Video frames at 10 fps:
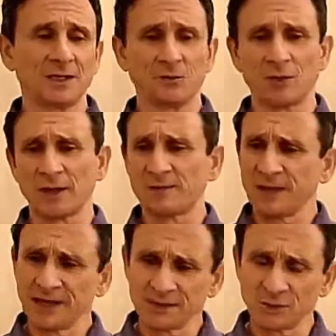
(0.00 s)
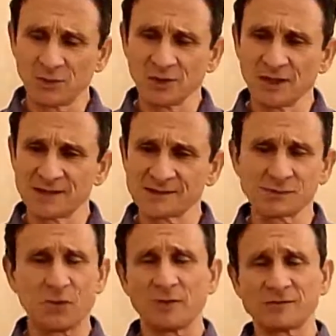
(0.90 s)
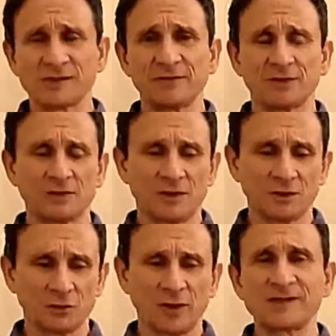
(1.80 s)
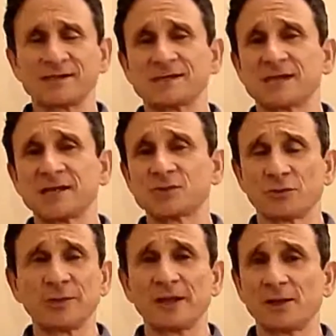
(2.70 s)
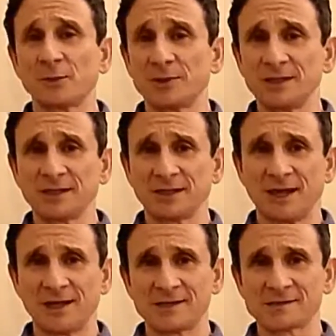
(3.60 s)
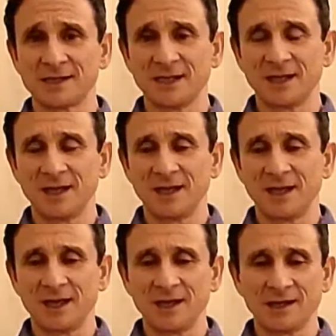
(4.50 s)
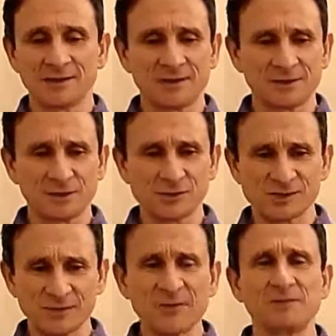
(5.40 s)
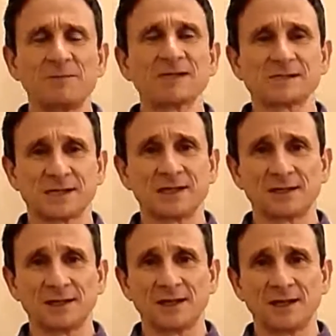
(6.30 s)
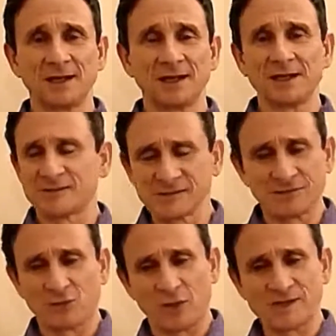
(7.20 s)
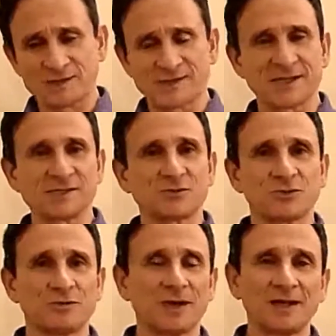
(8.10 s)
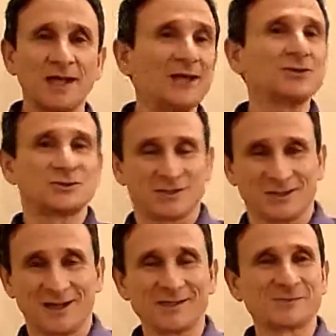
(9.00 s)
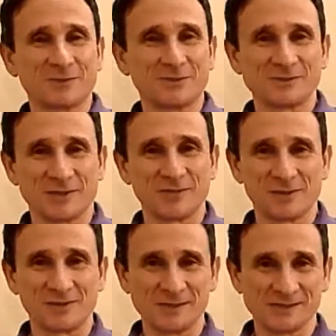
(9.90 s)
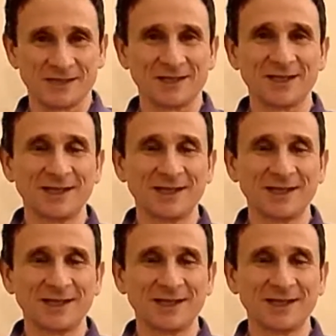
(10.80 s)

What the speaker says: And what I began to realize is while I was having great success with my NLP clients, that there was something missing. And I was having great success with my energy clients, but there was something missing.